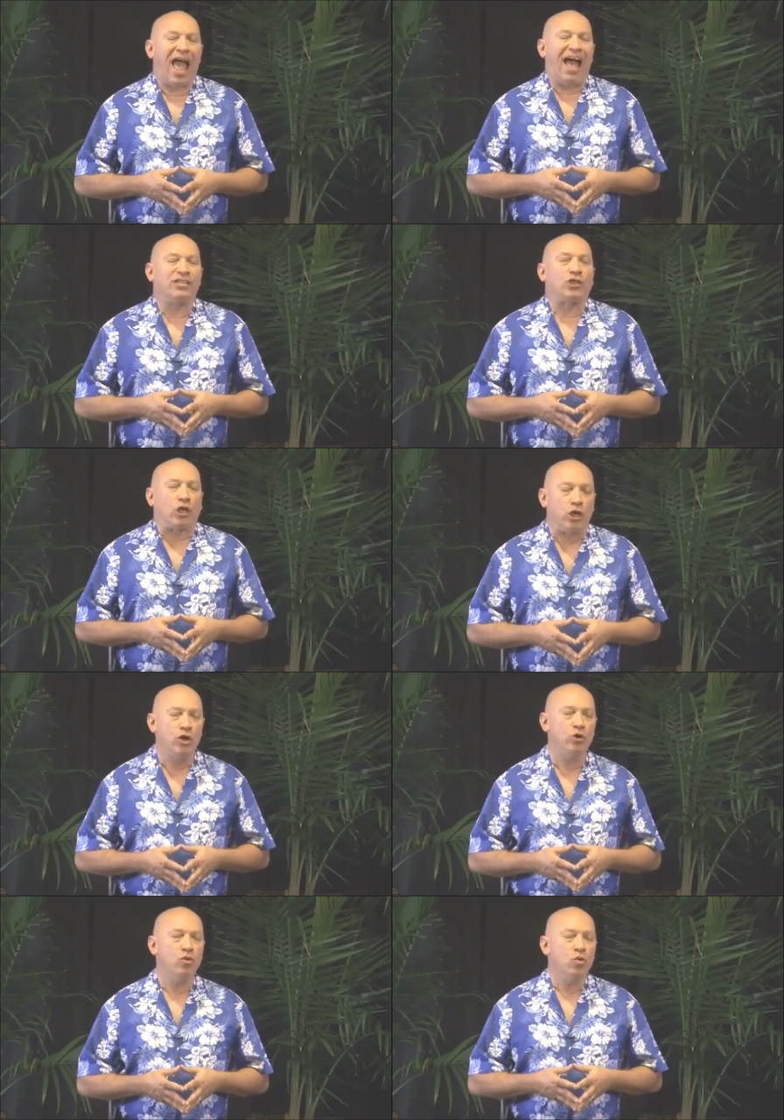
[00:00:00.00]
as
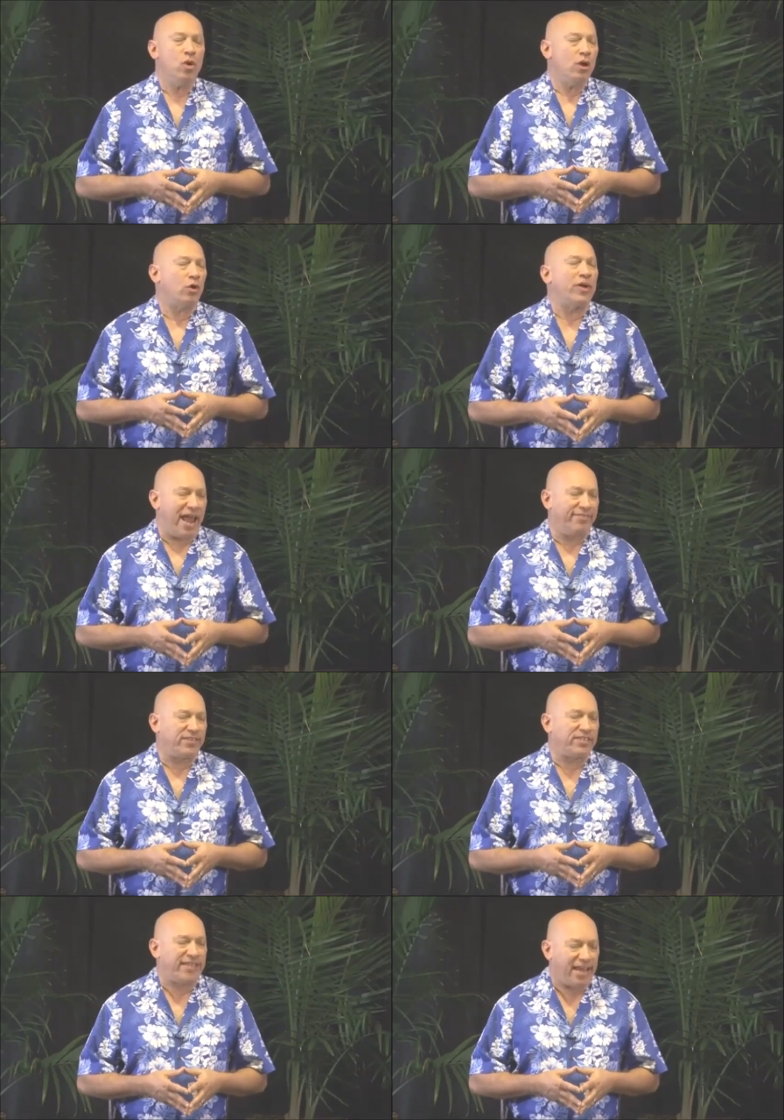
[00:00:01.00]
you
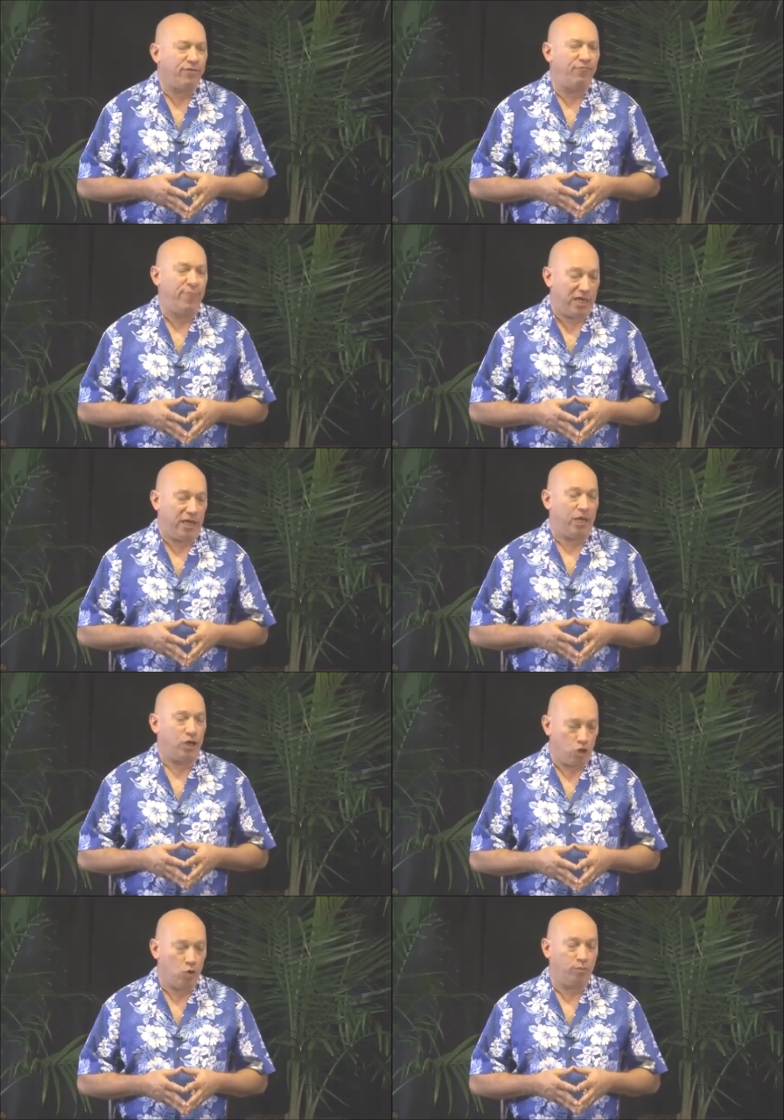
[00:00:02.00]
create the state of
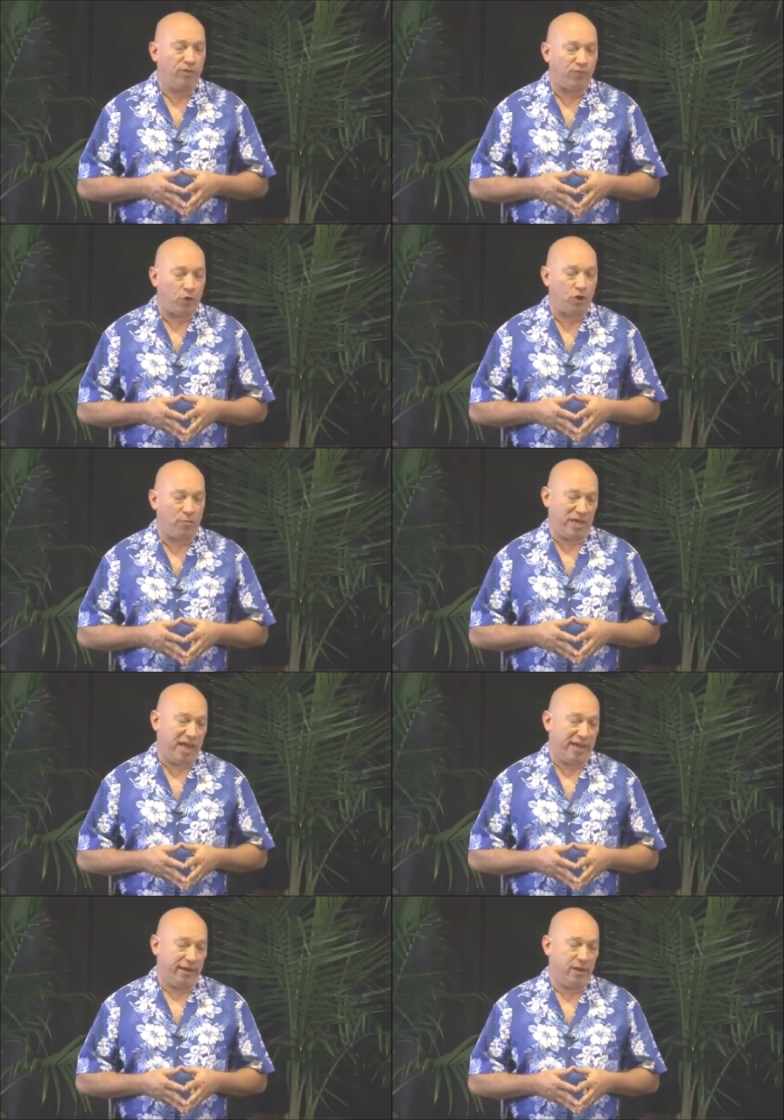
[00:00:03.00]
being you prefer to
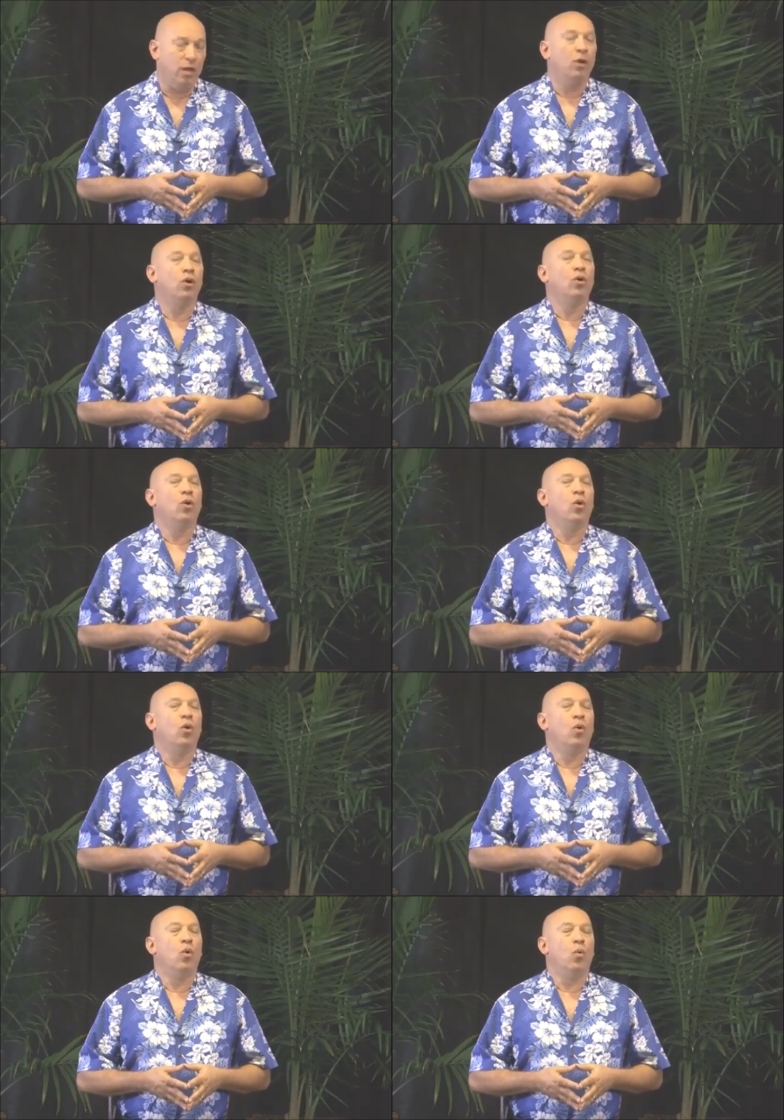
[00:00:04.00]
be in
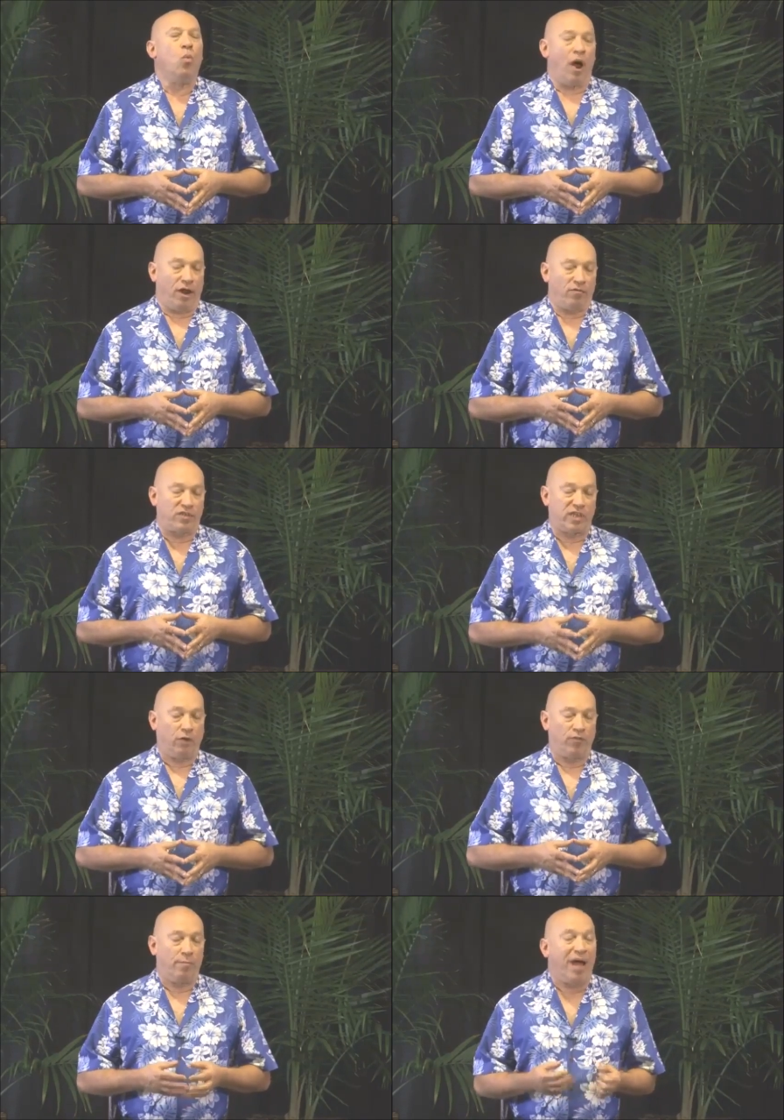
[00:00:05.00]
one of
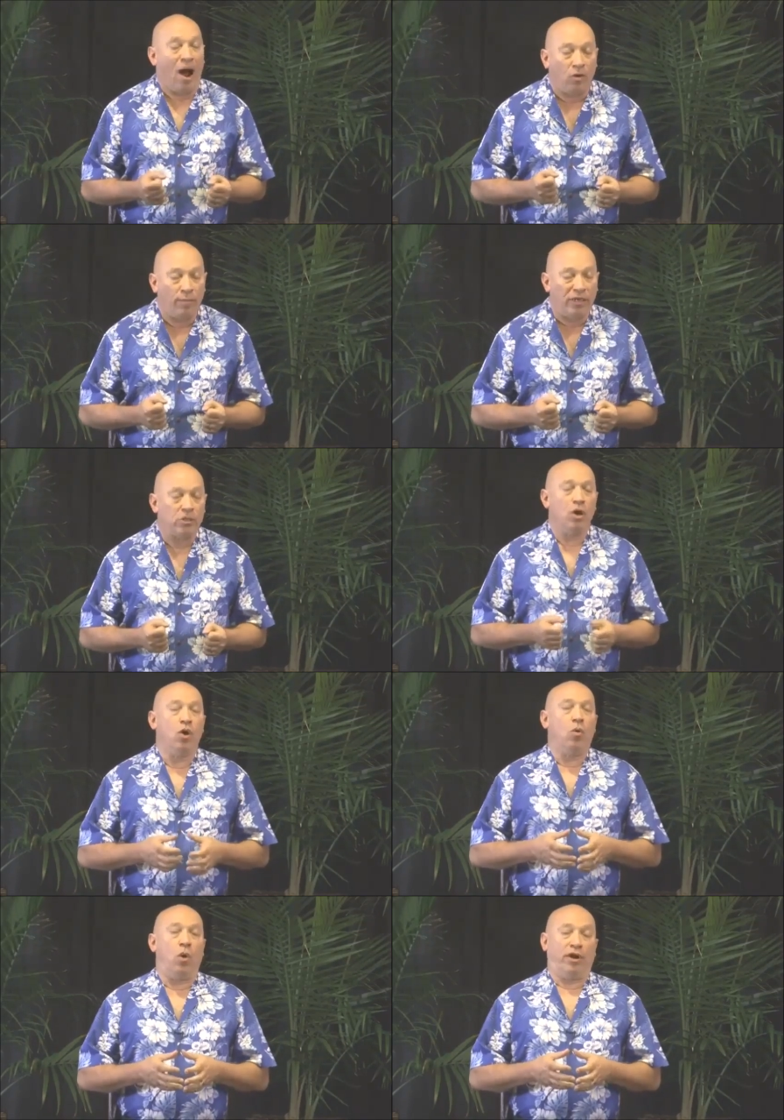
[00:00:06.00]
self empowerment,
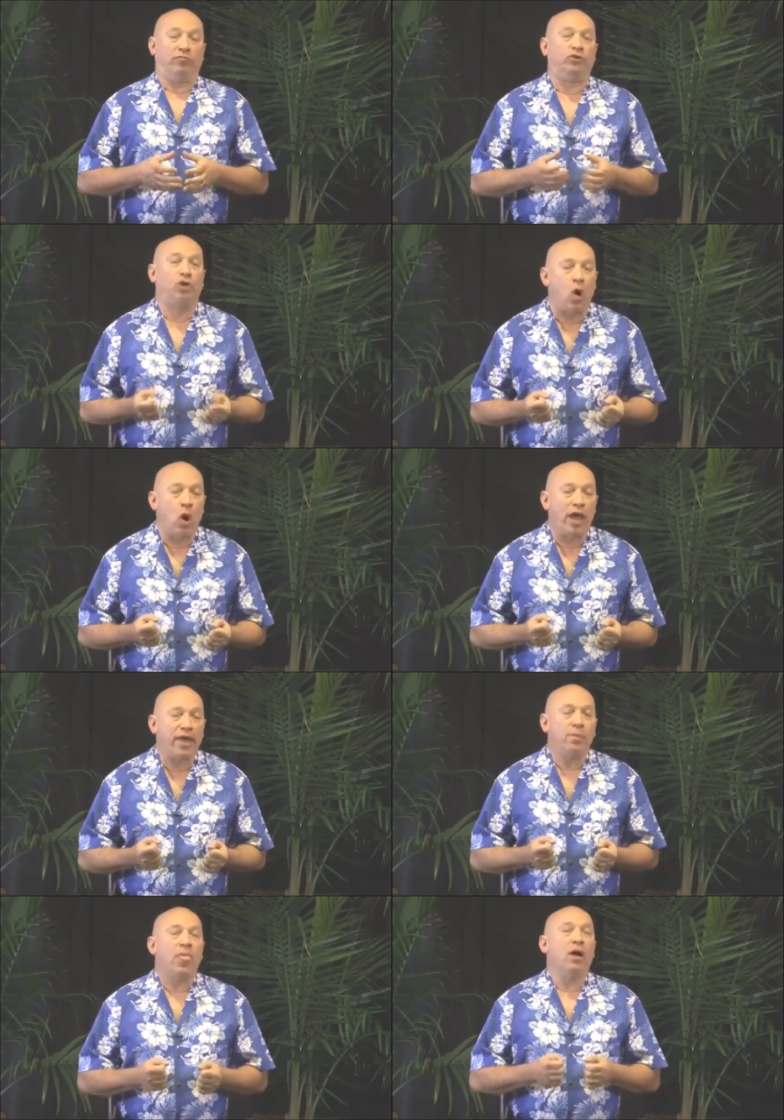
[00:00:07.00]
one of
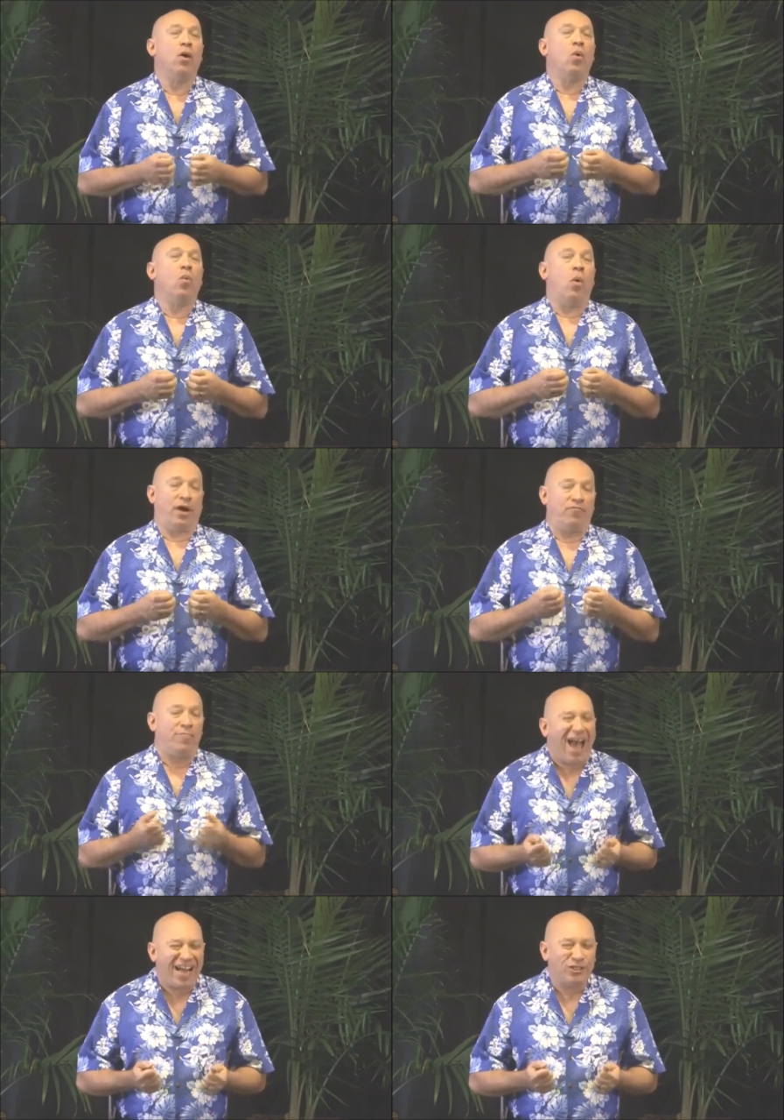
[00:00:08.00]
joy, one
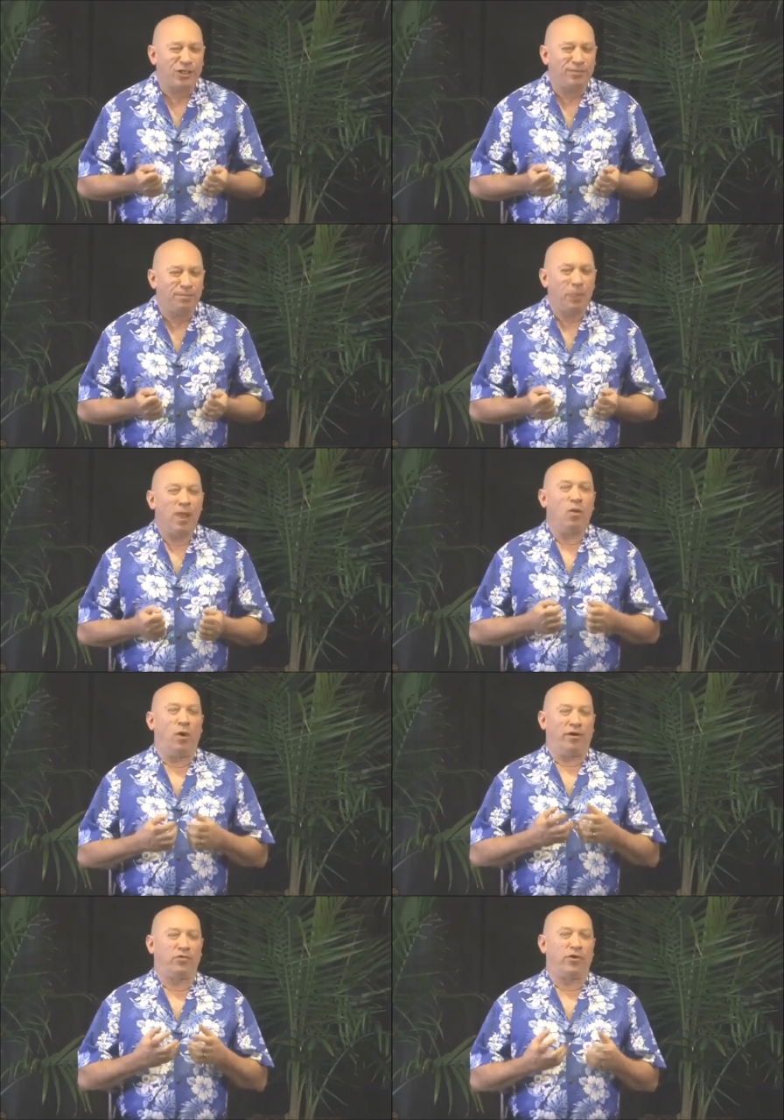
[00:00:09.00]
of passion,
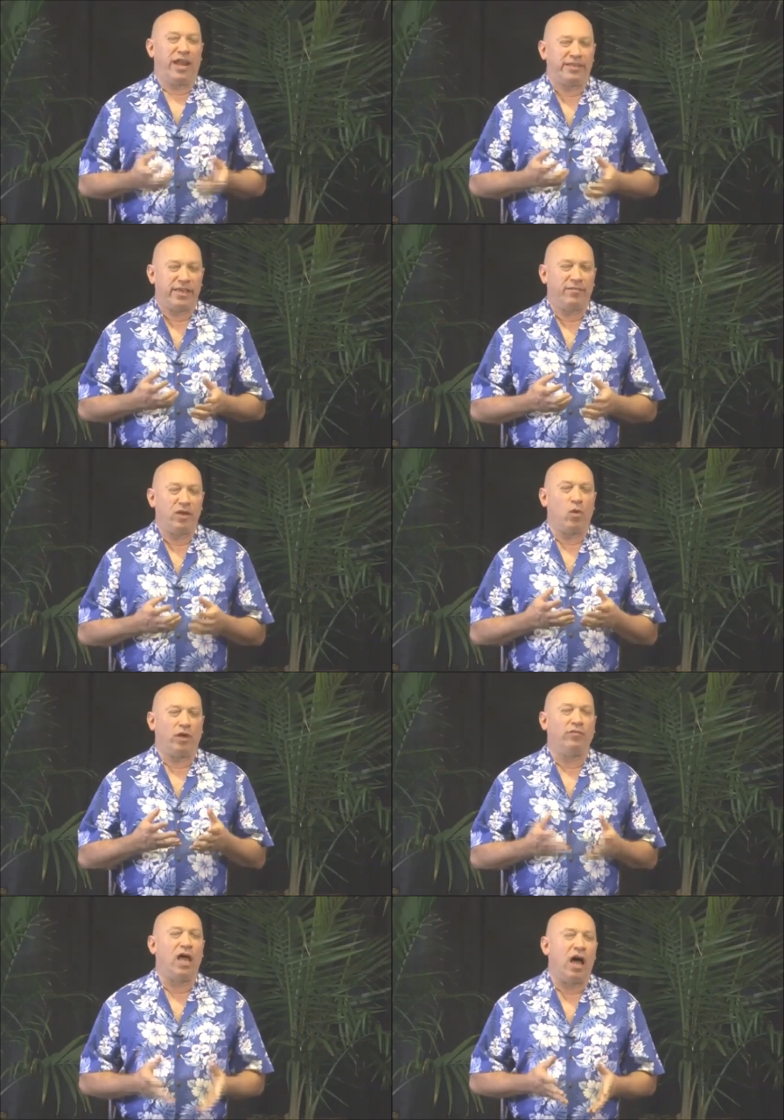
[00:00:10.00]
one of creativity,
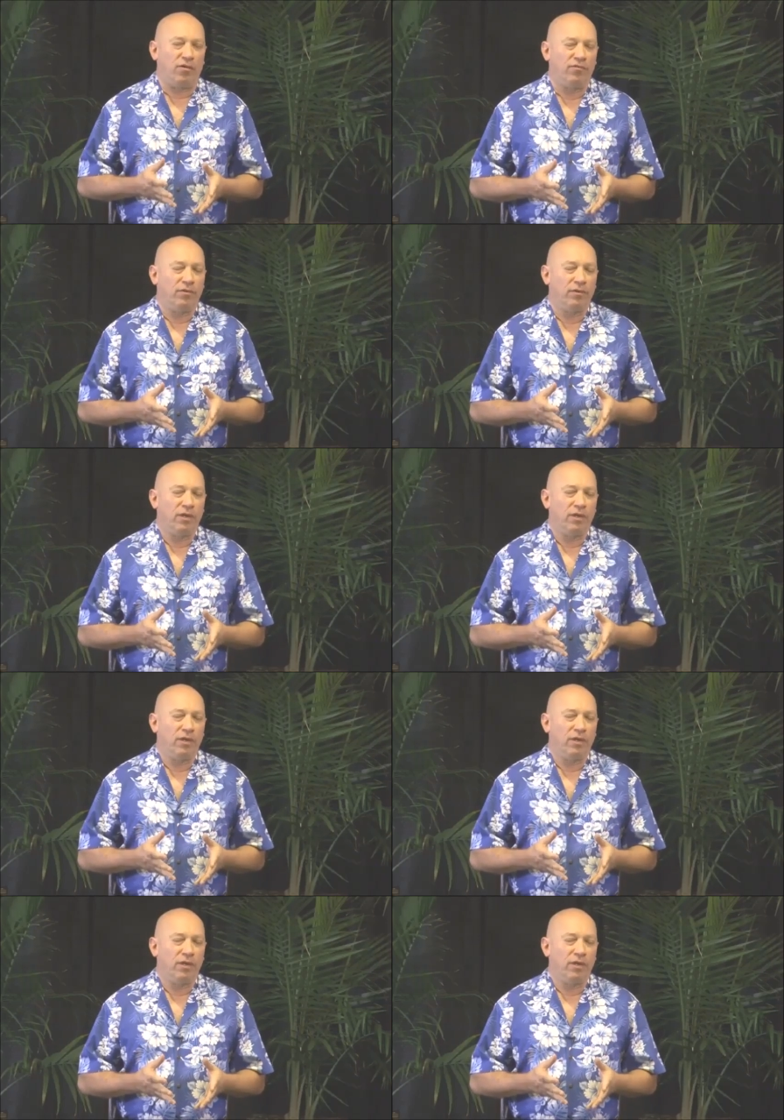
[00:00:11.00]
one of love.